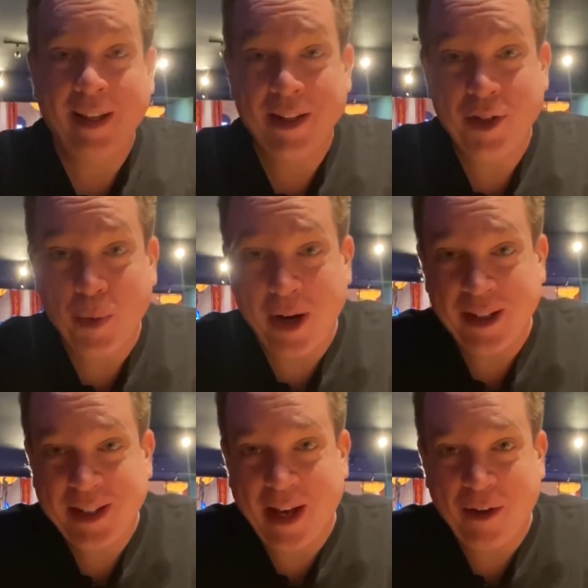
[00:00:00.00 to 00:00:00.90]
This is where
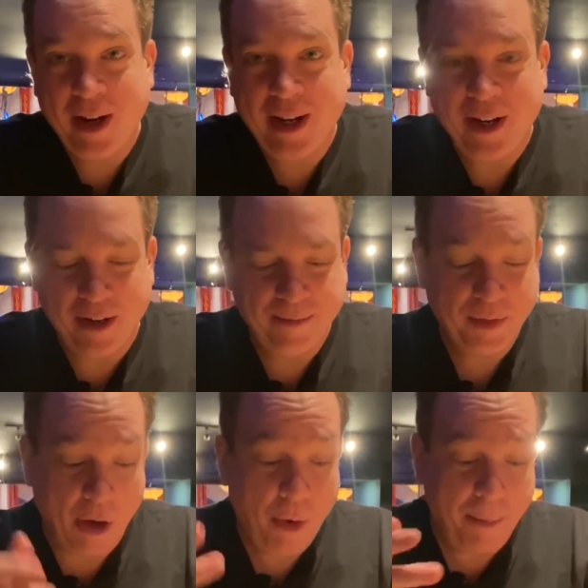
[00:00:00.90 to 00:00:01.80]
it's at, right here.
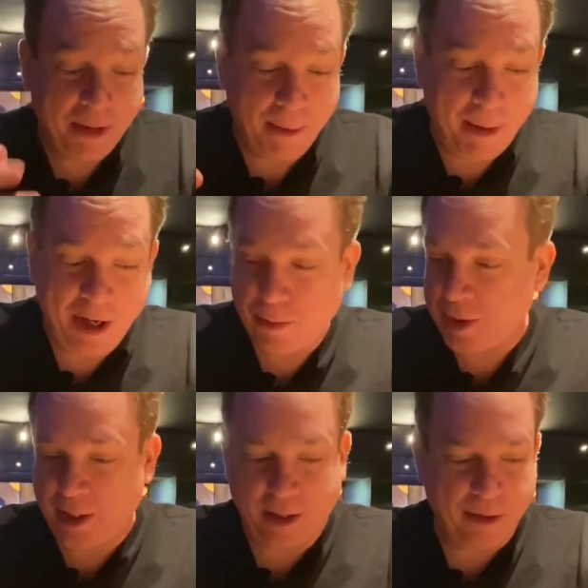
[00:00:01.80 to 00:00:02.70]
Now, what about the mashed
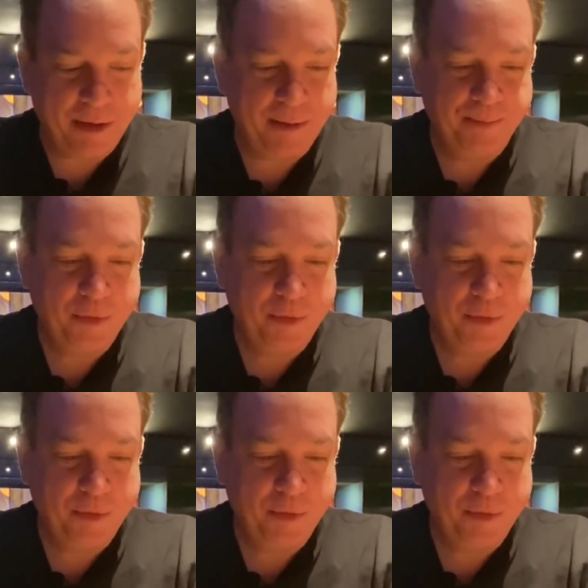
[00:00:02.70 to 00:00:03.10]
potatoes?